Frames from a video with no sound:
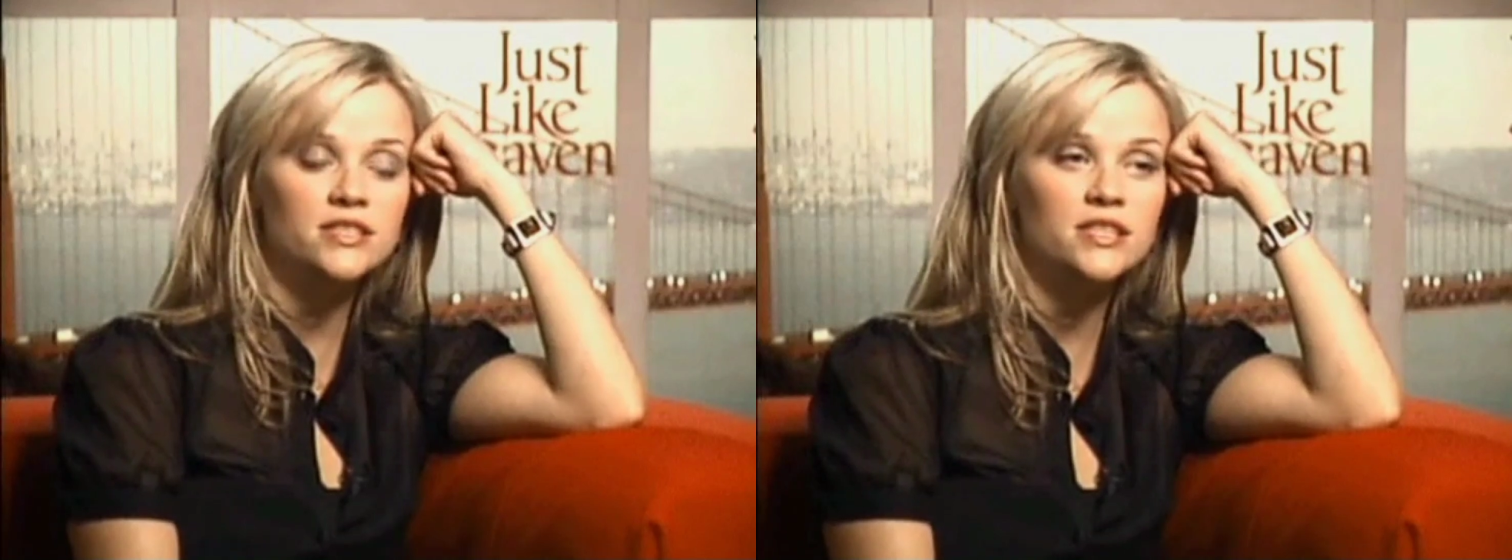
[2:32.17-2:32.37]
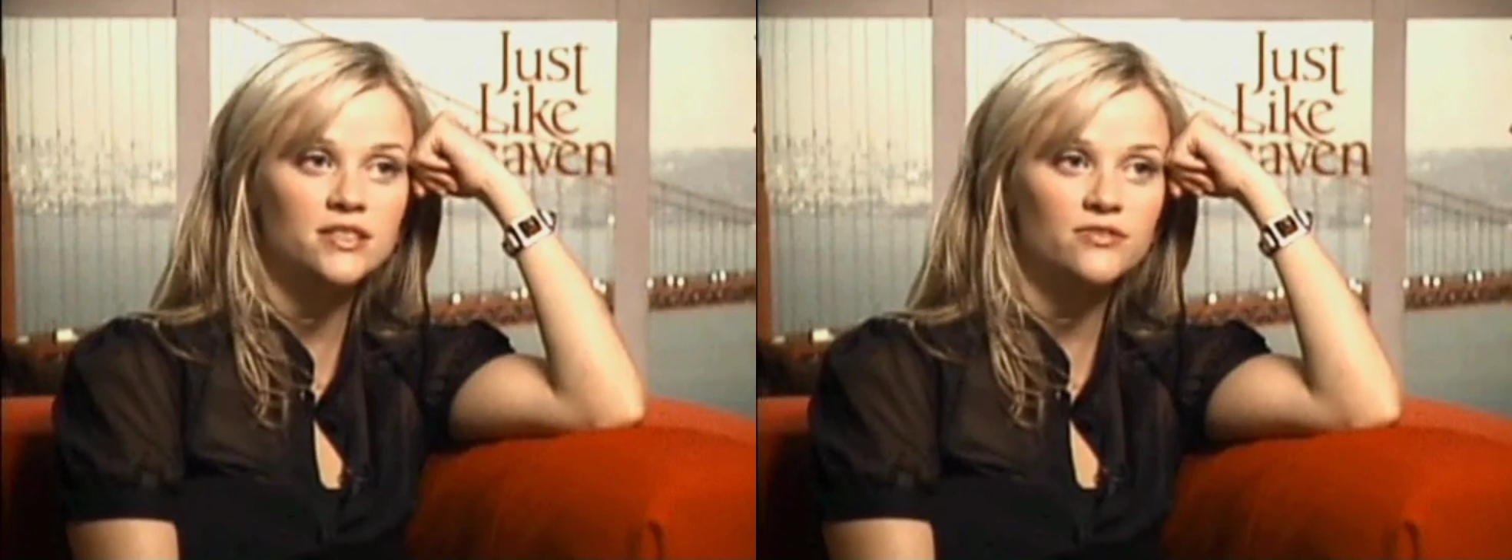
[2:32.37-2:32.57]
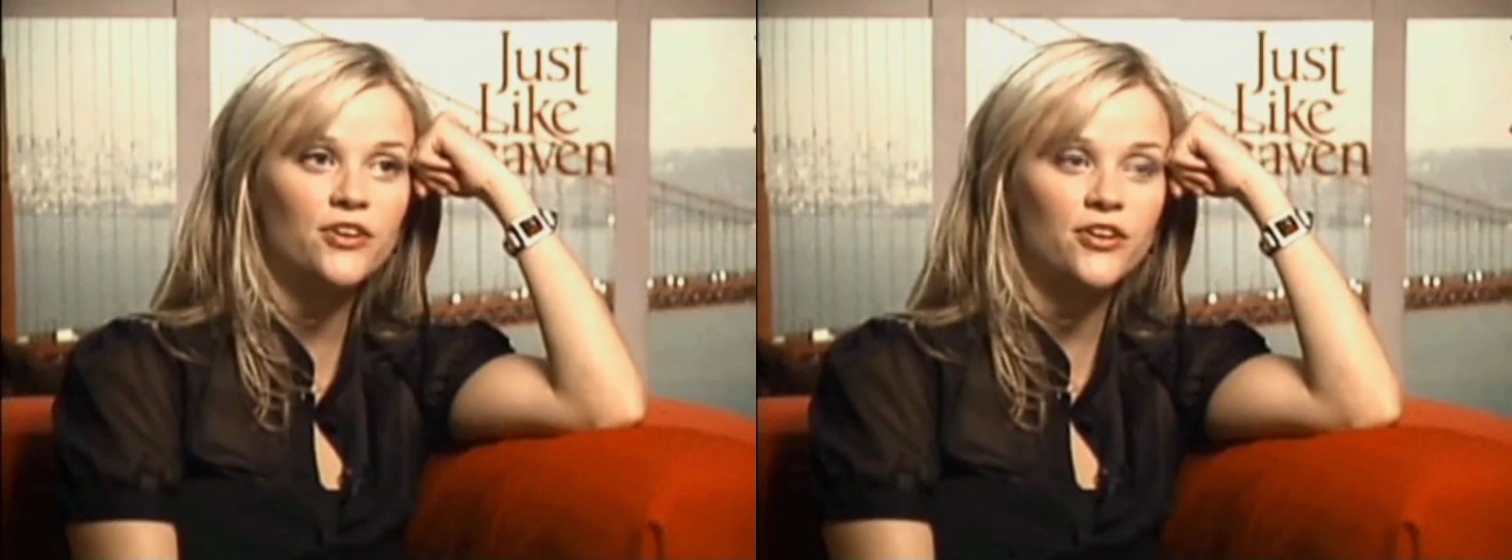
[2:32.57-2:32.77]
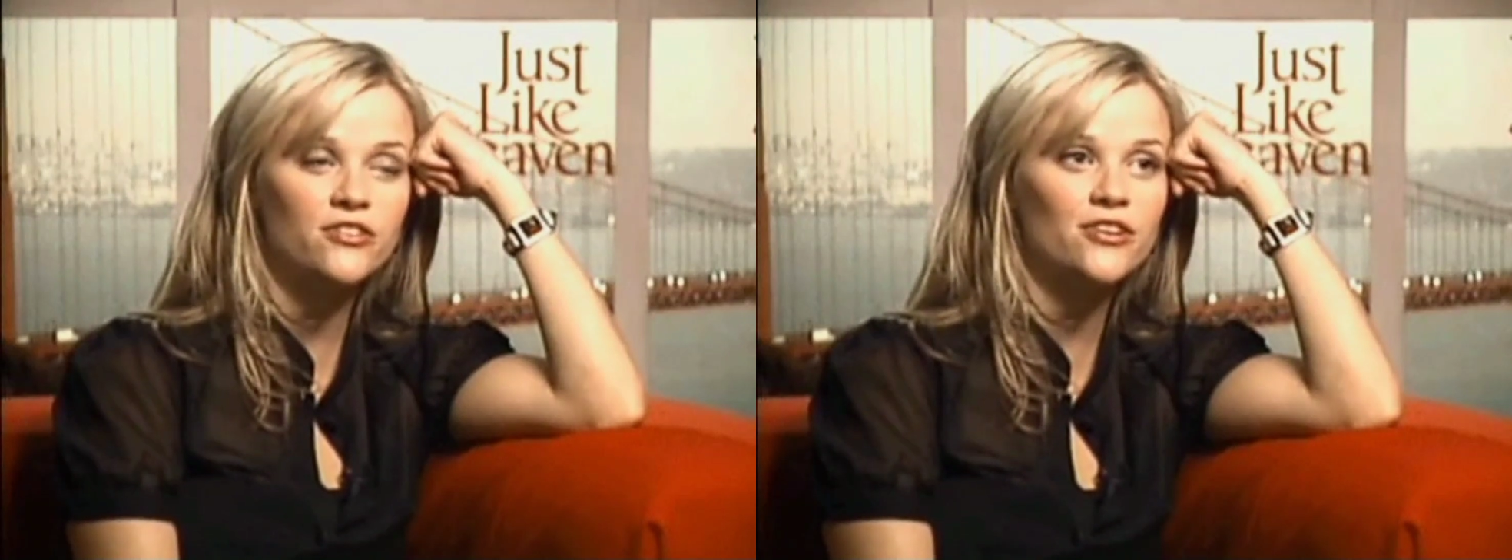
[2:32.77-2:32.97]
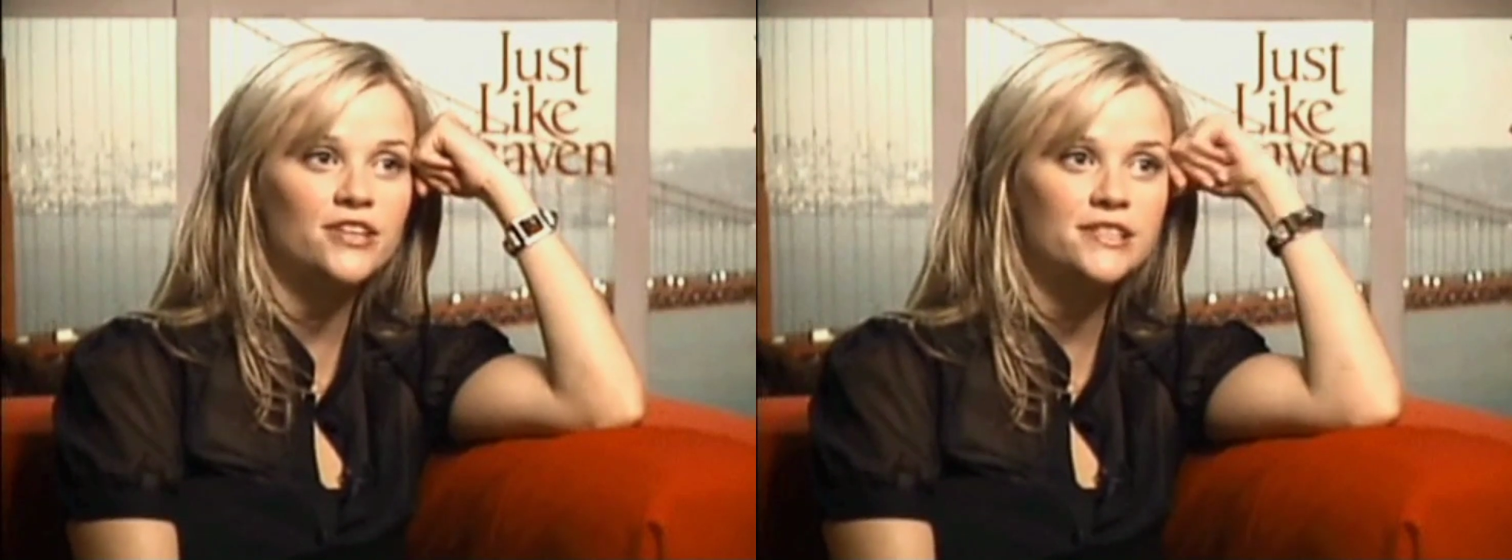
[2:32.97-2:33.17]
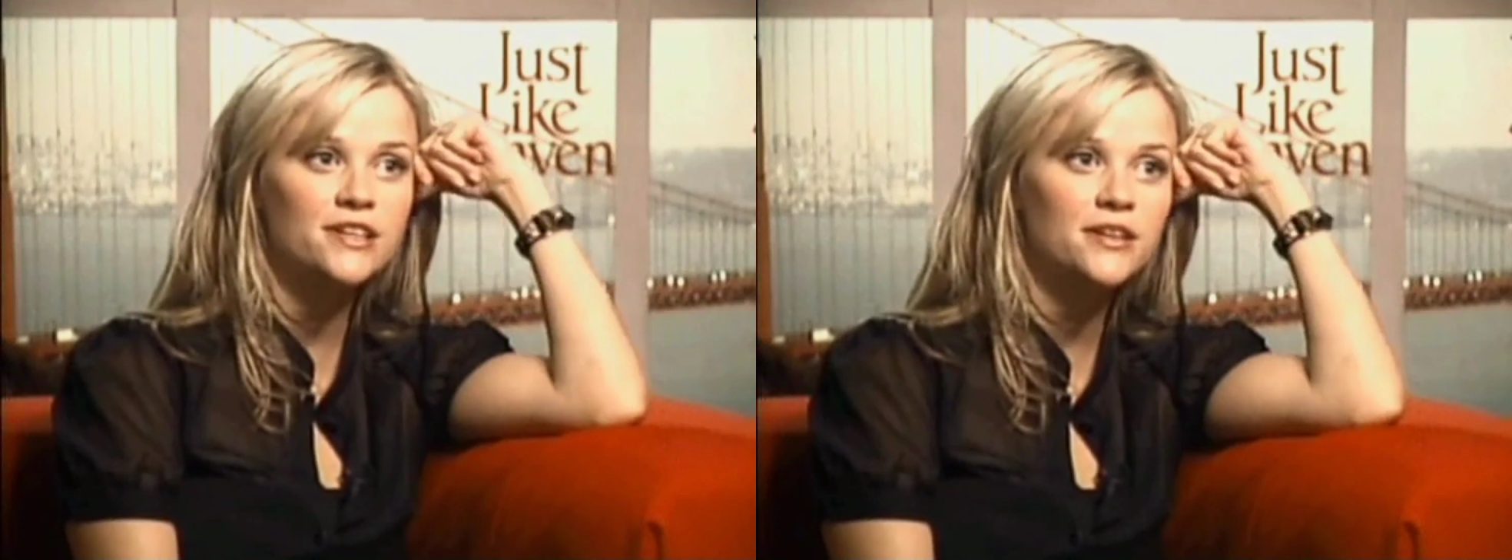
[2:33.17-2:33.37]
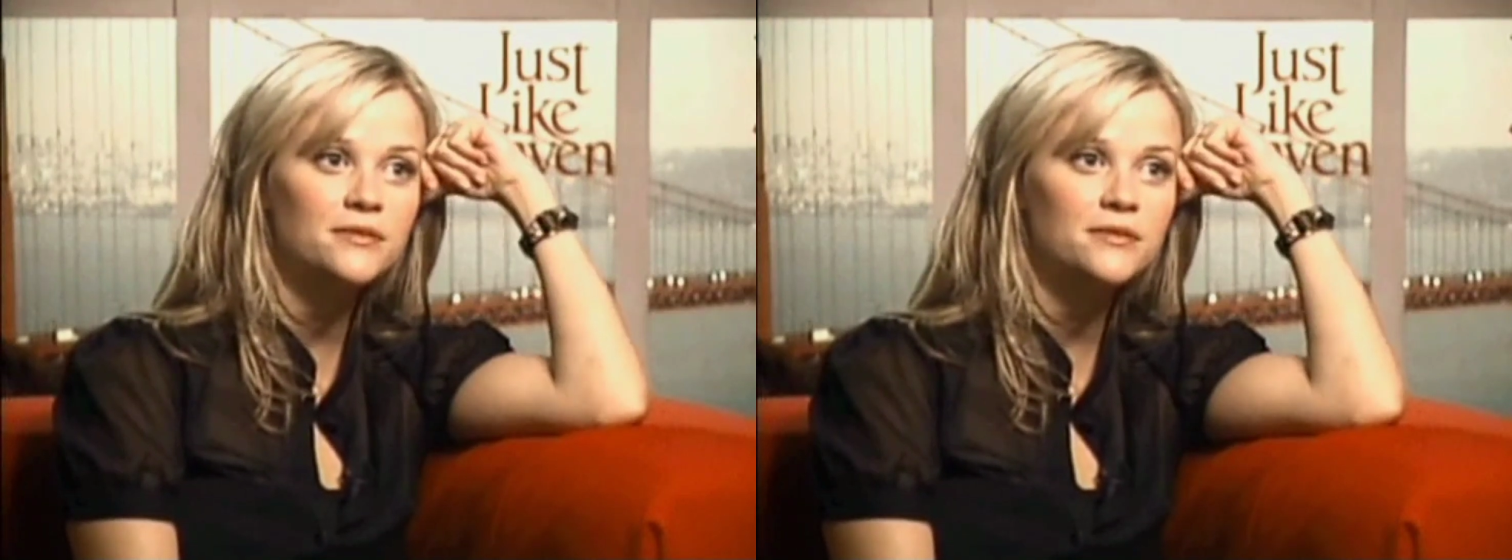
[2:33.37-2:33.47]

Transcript: He takes it very seriously.